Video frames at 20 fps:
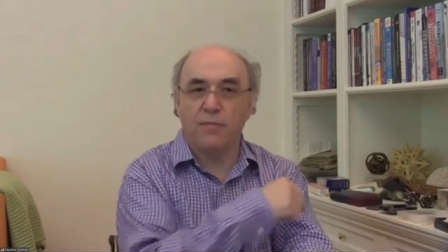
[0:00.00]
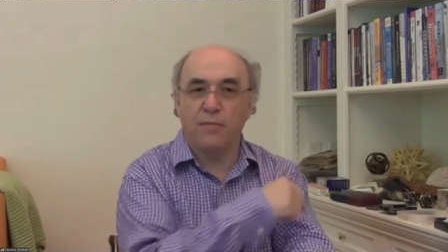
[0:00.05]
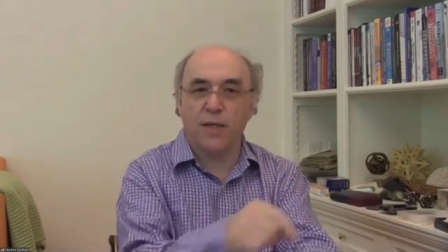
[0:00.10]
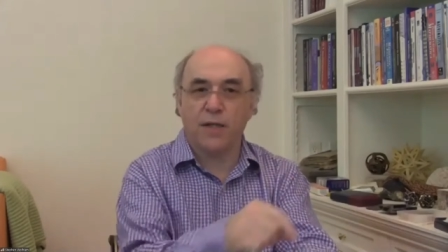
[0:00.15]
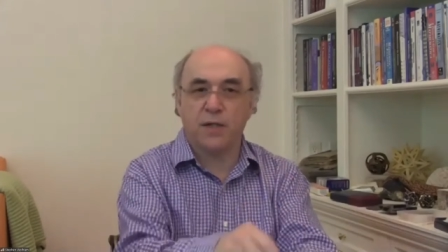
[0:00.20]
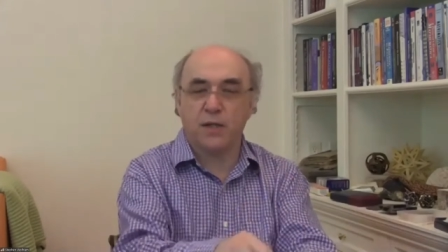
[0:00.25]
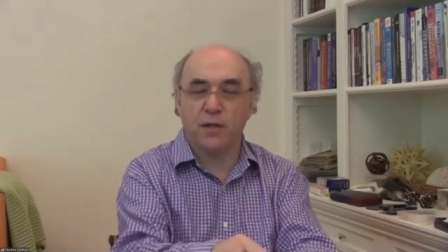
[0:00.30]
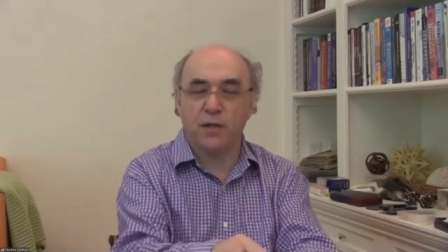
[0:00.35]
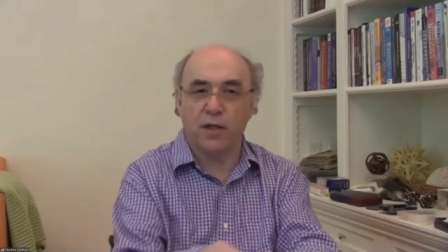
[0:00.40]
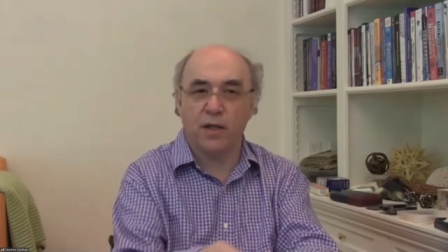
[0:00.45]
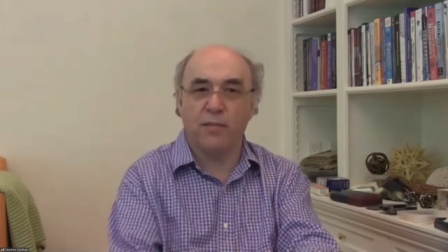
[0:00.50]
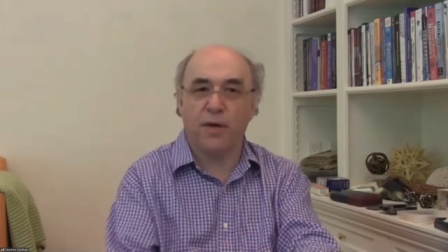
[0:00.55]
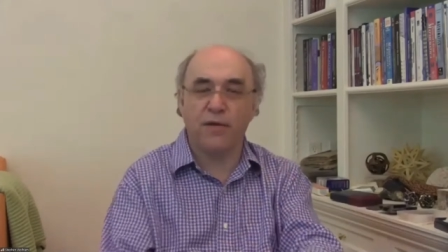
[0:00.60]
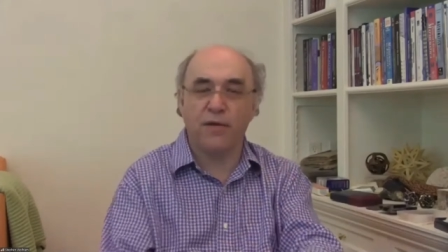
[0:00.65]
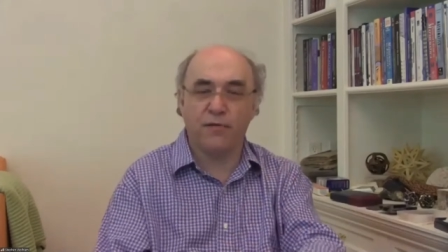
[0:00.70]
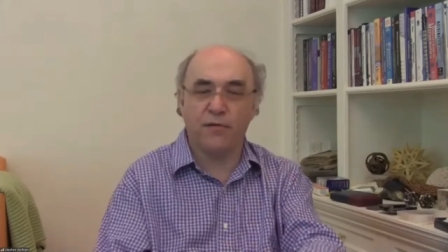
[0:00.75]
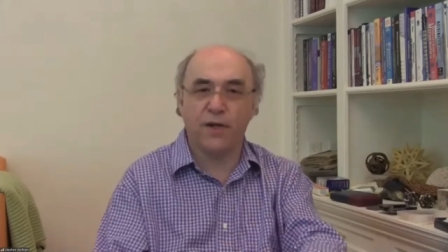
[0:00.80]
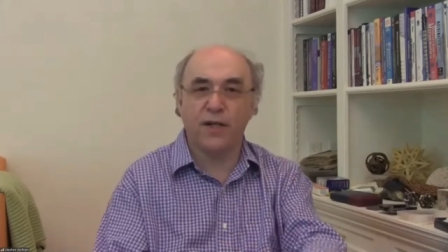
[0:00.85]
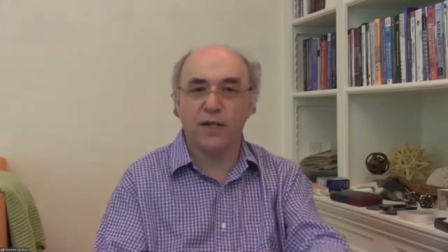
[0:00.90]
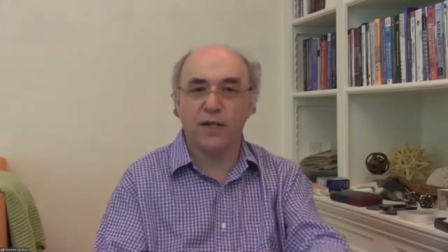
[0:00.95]
muscle in my
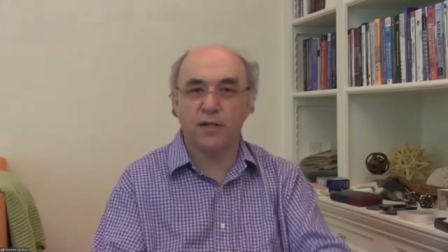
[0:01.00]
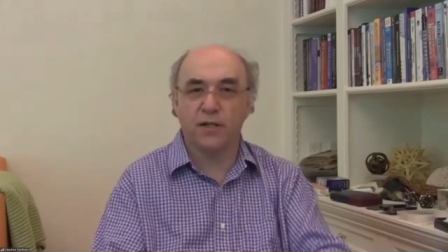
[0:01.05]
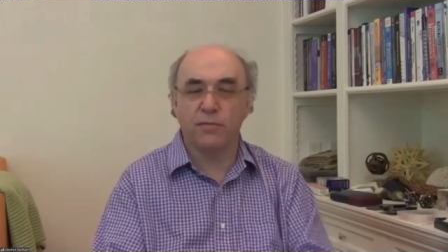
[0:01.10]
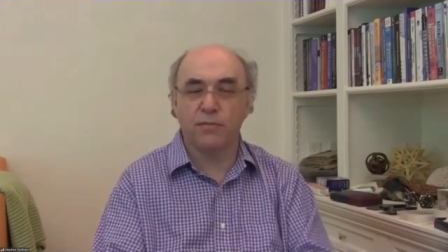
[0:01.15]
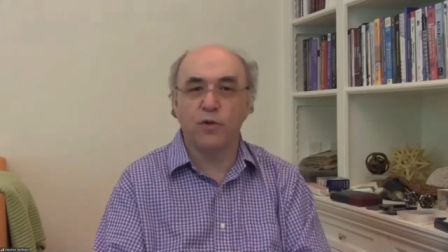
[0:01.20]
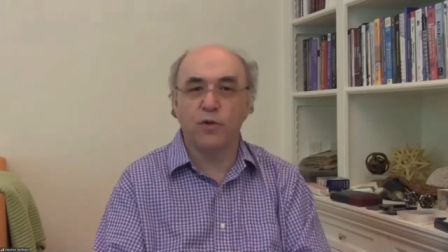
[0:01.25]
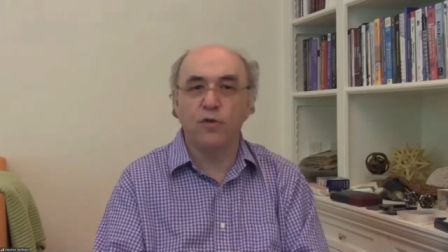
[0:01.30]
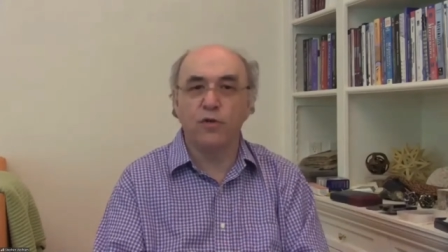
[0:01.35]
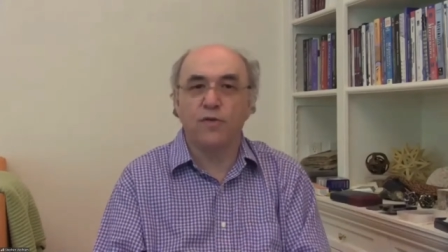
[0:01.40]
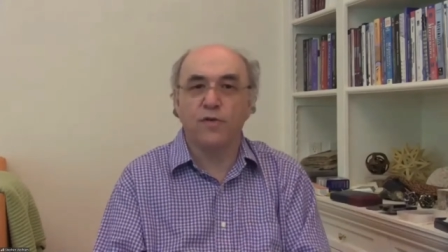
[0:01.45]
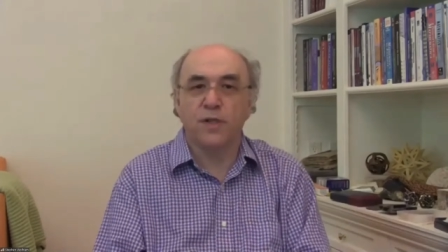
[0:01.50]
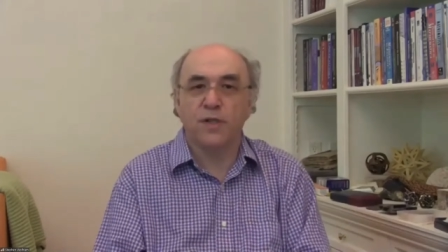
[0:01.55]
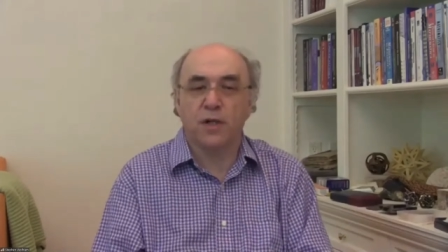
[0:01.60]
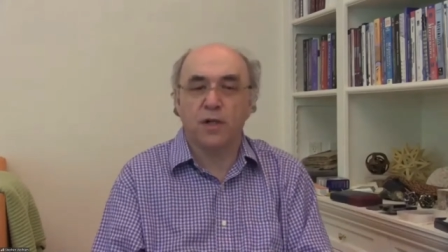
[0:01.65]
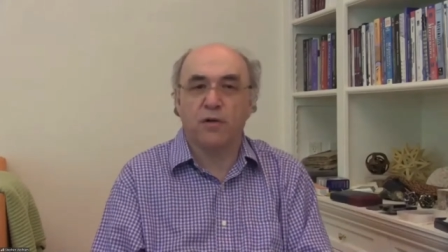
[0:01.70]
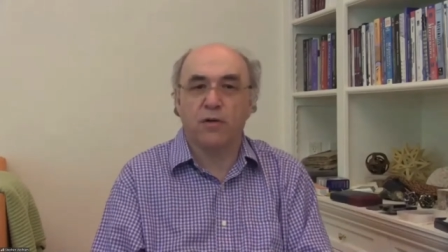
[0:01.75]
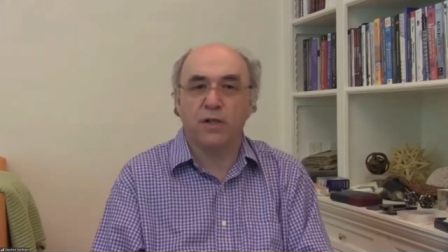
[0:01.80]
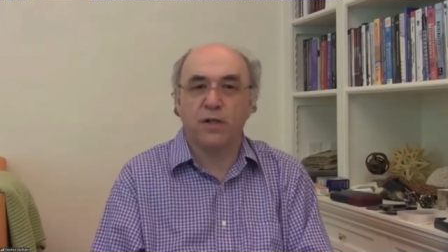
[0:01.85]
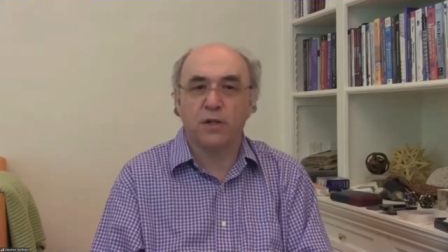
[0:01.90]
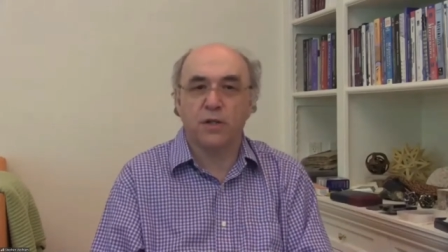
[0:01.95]
finger to move and
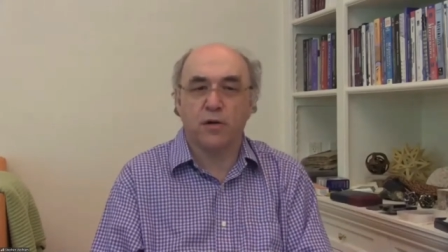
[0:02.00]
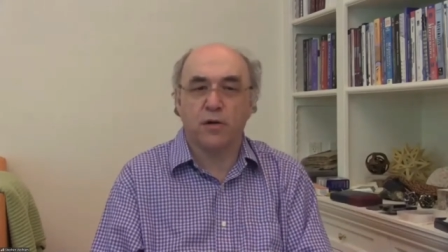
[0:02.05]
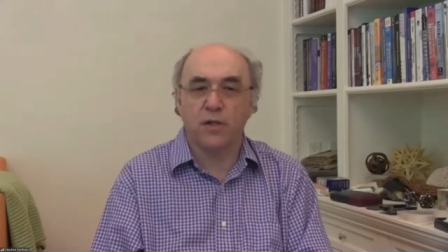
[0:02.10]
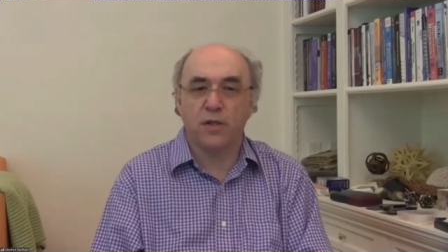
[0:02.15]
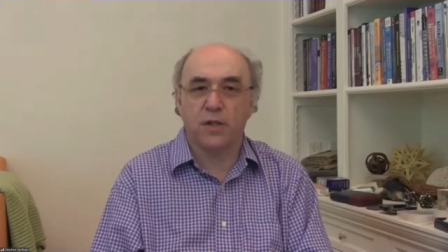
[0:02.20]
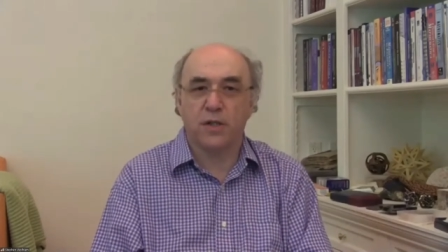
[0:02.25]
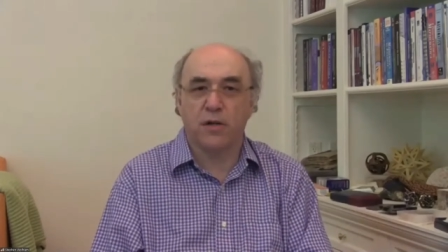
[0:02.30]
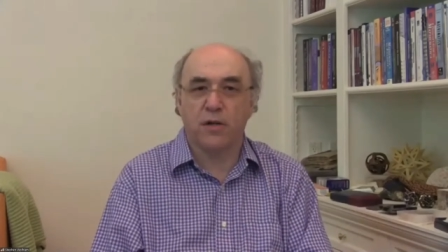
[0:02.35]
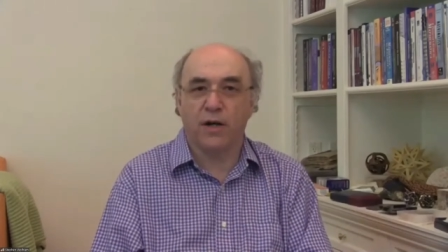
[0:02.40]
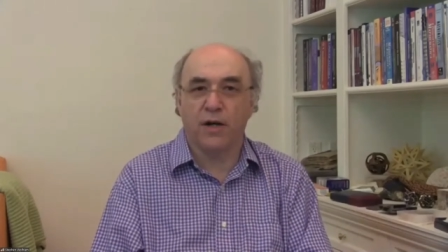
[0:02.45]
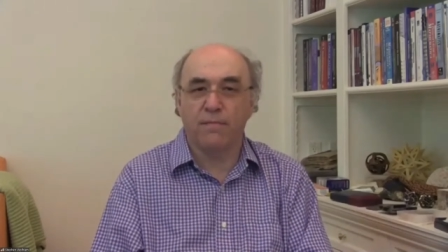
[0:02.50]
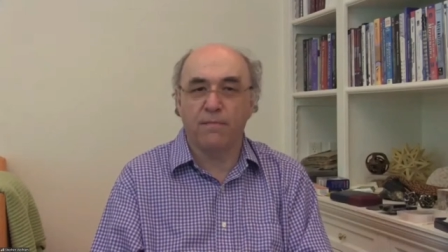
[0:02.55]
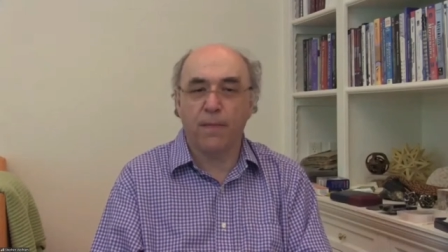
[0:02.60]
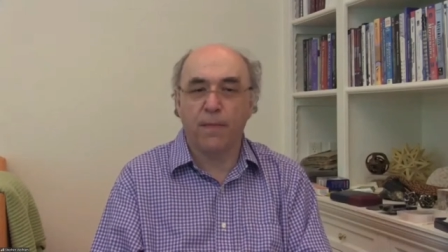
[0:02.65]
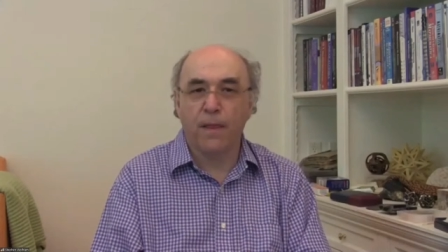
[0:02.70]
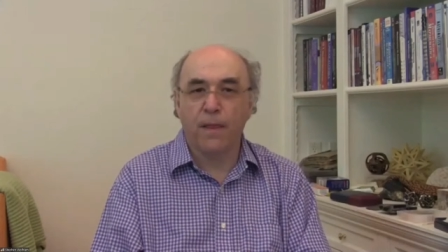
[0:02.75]
so on and so on and so on.